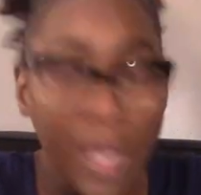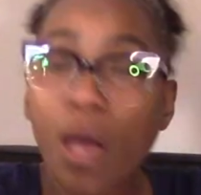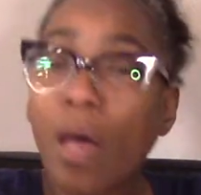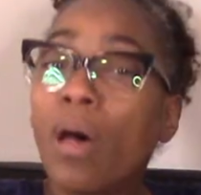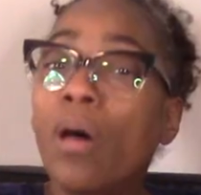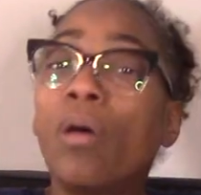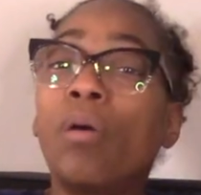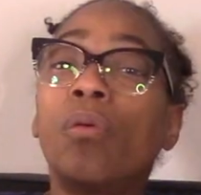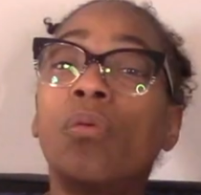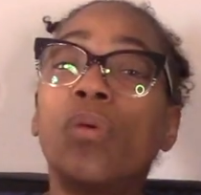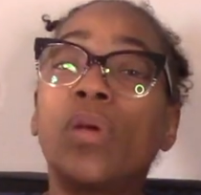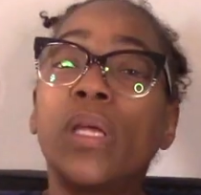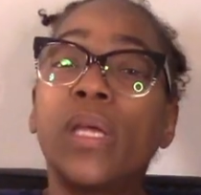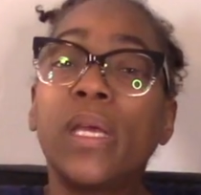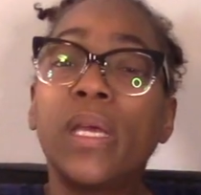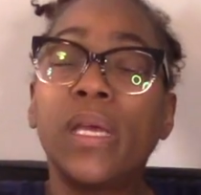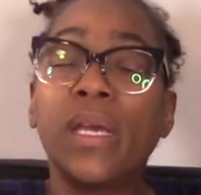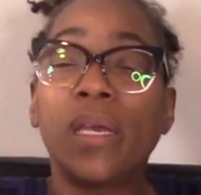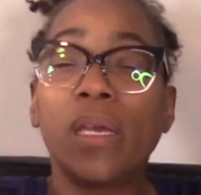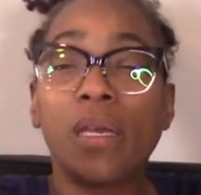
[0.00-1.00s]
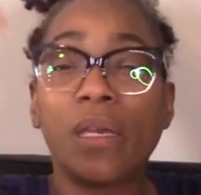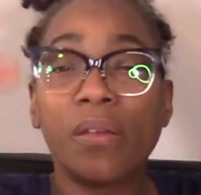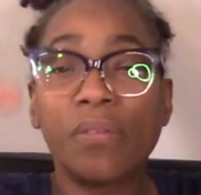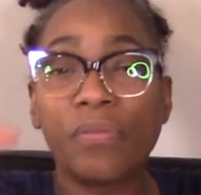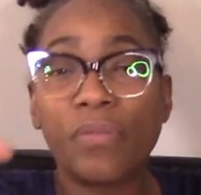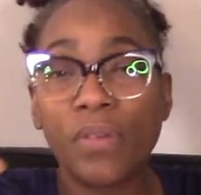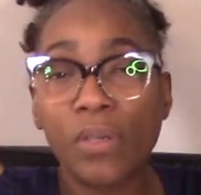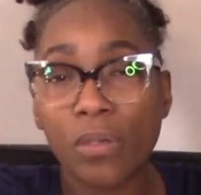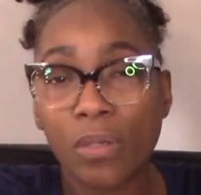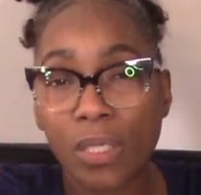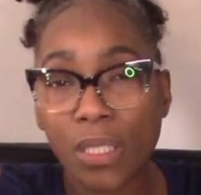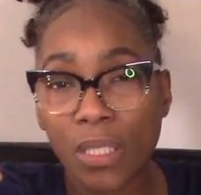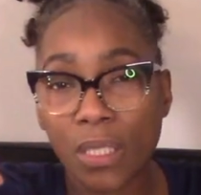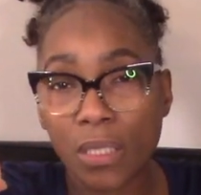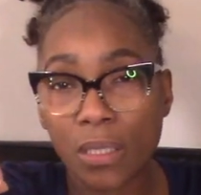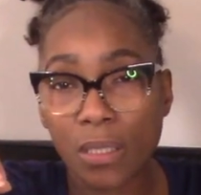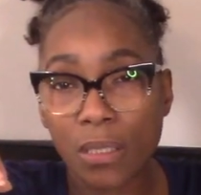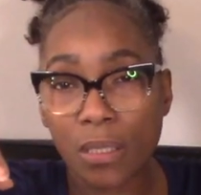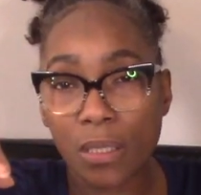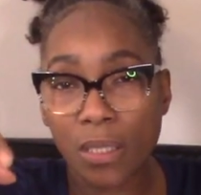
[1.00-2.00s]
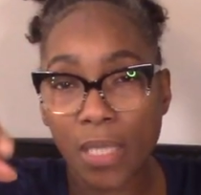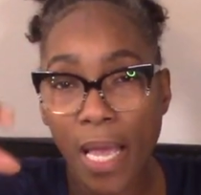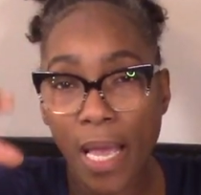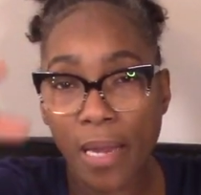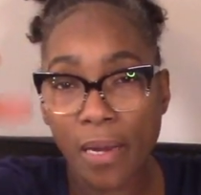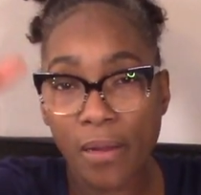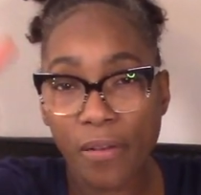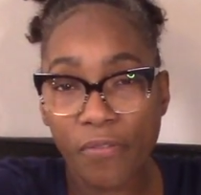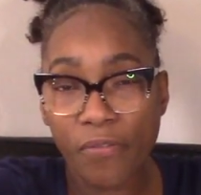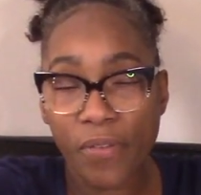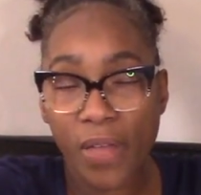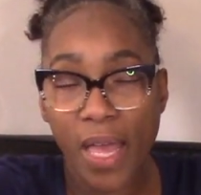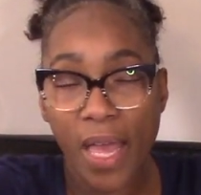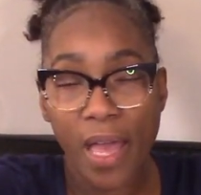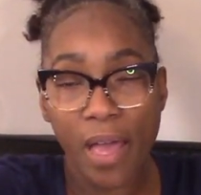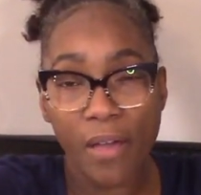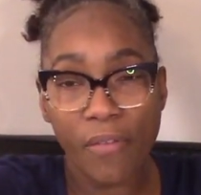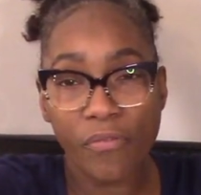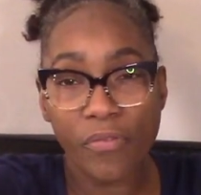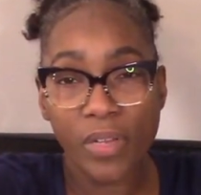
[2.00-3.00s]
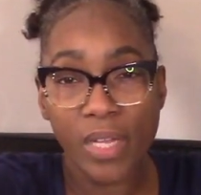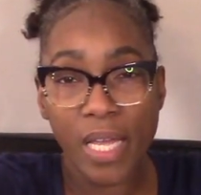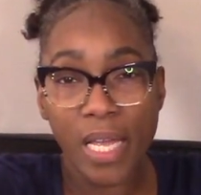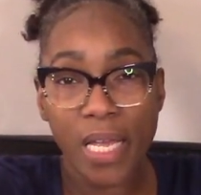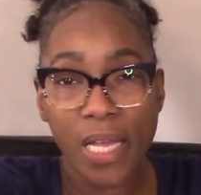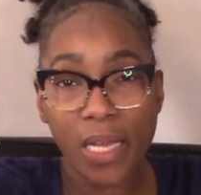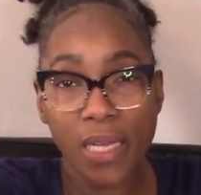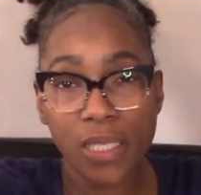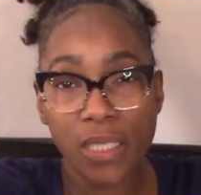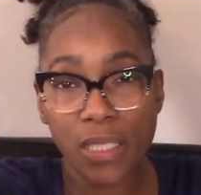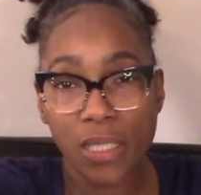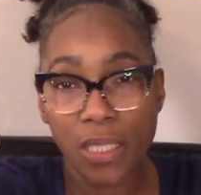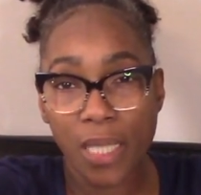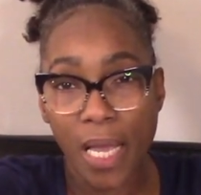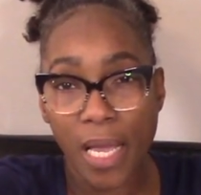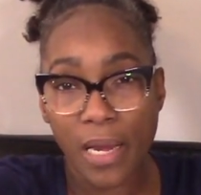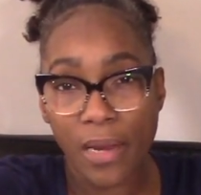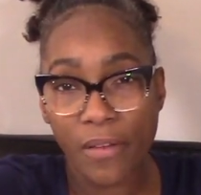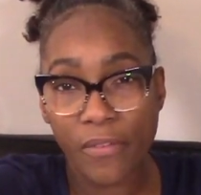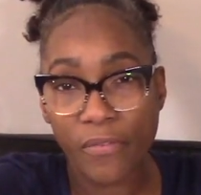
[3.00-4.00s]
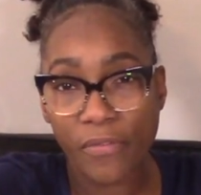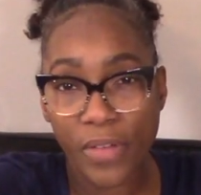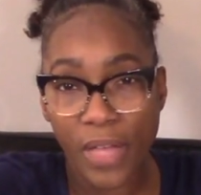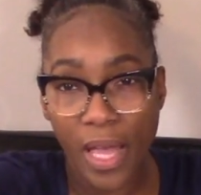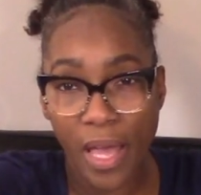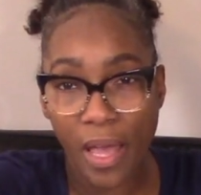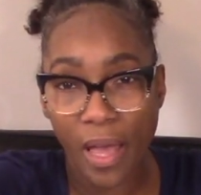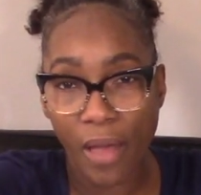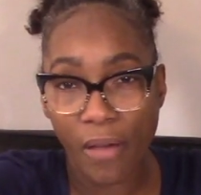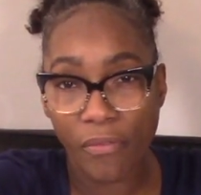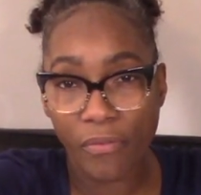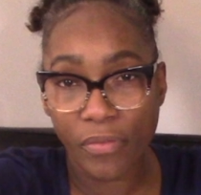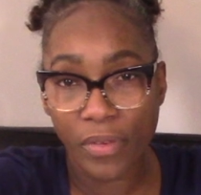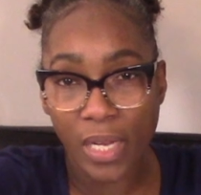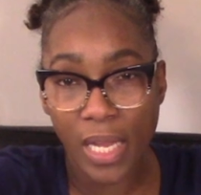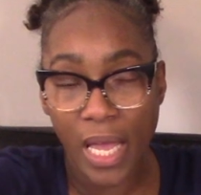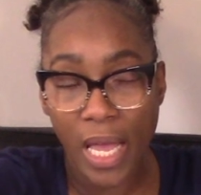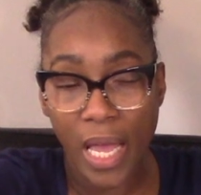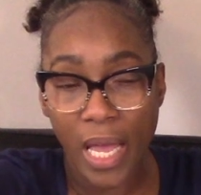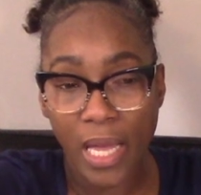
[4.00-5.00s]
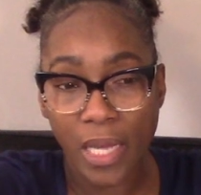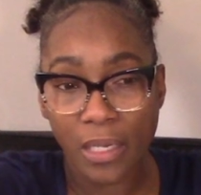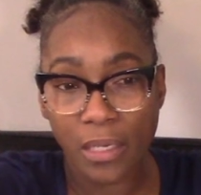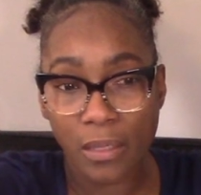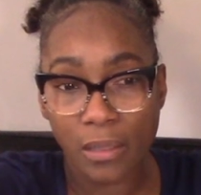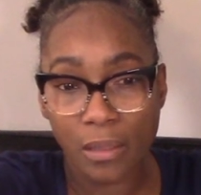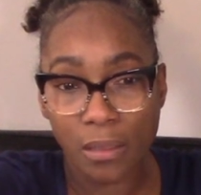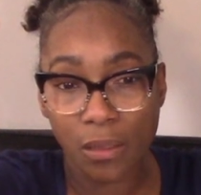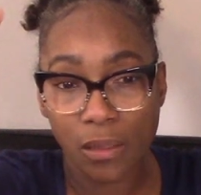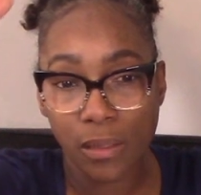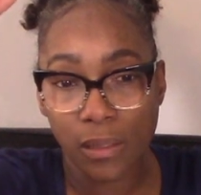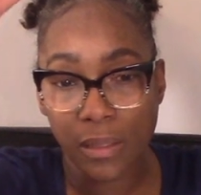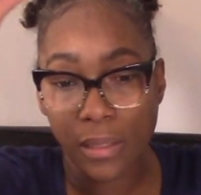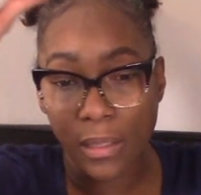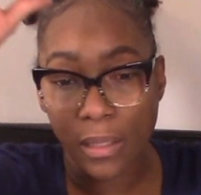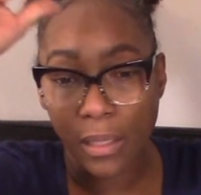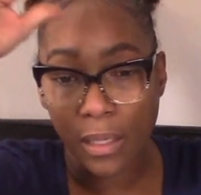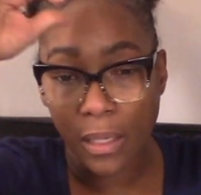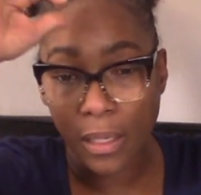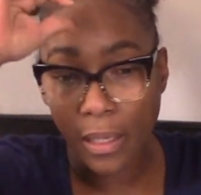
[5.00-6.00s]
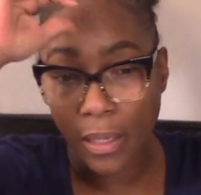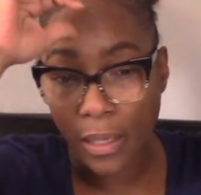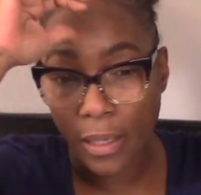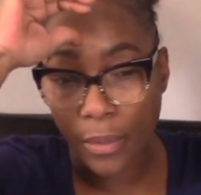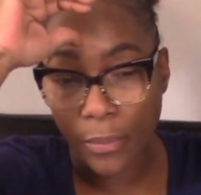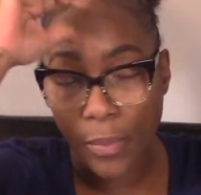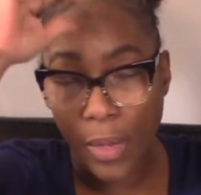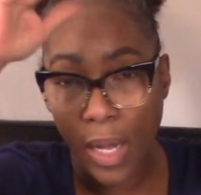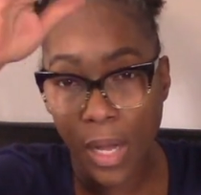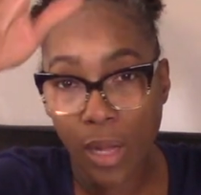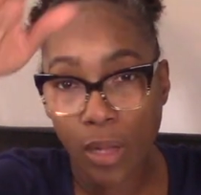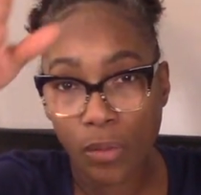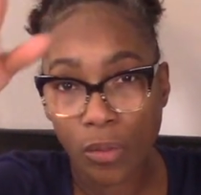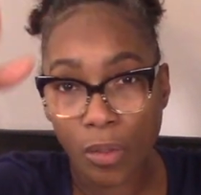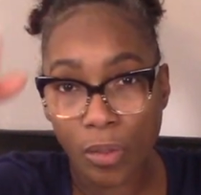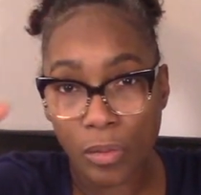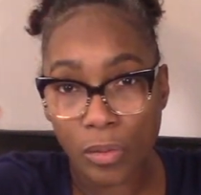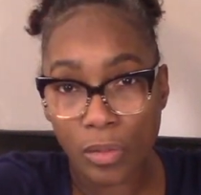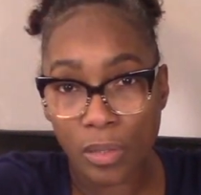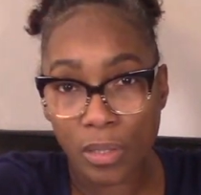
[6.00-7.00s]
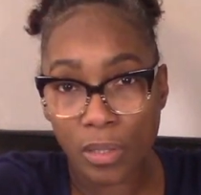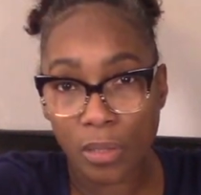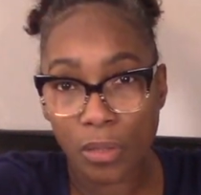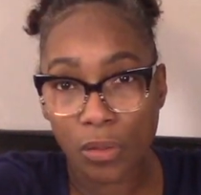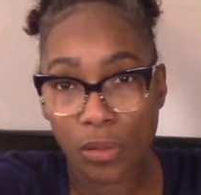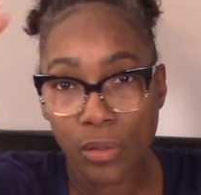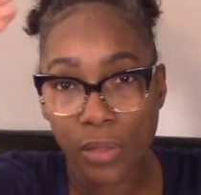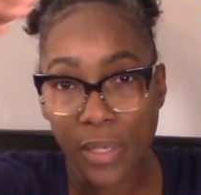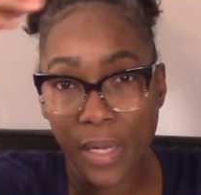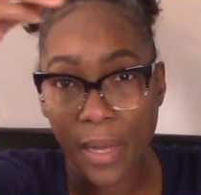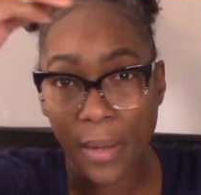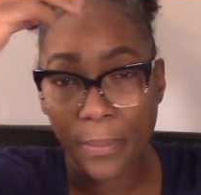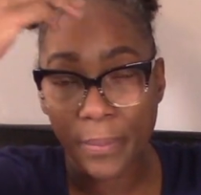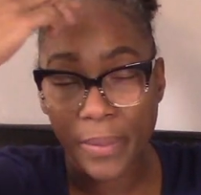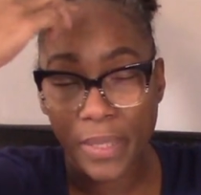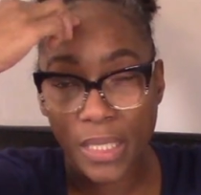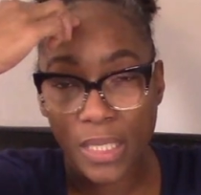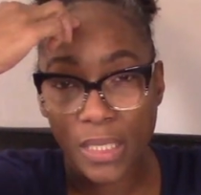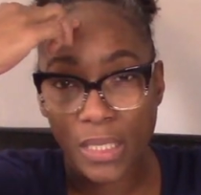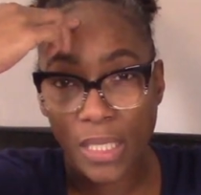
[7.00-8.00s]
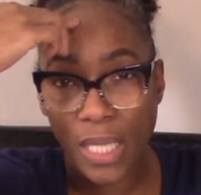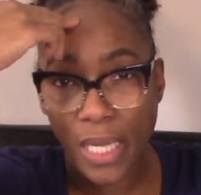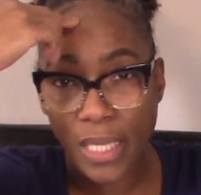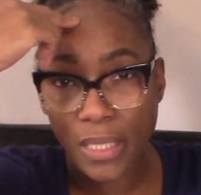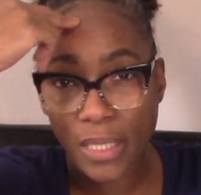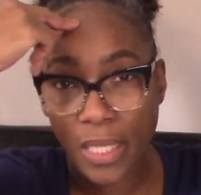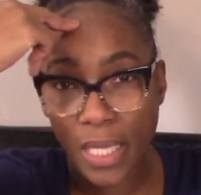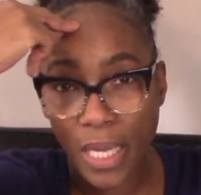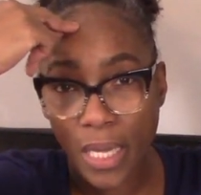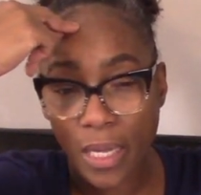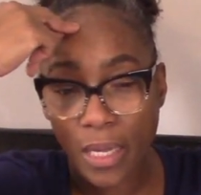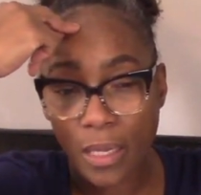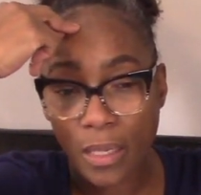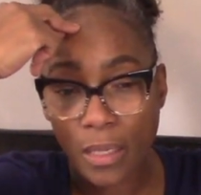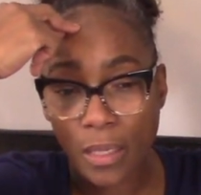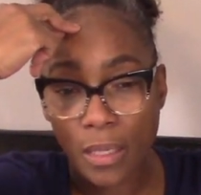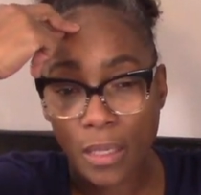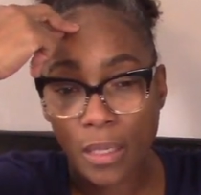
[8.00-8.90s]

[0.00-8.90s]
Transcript: know if you can sign up for AFLAC, sign up for AFLAC, um, all those little companies like that.